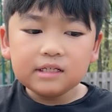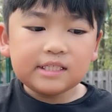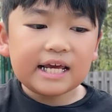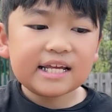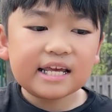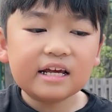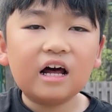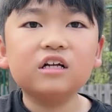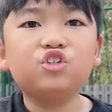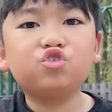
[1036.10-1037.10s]
taken
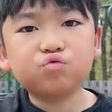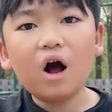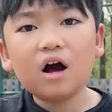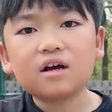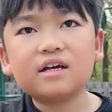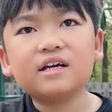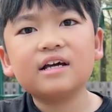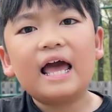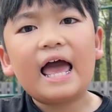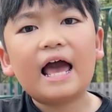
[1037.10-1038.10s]
a drug
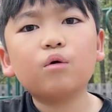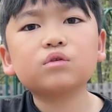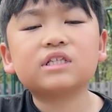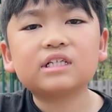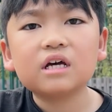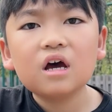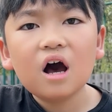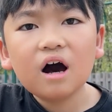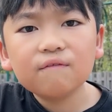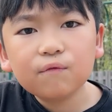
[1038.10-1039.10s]
out
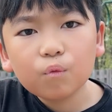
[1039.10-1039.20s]
of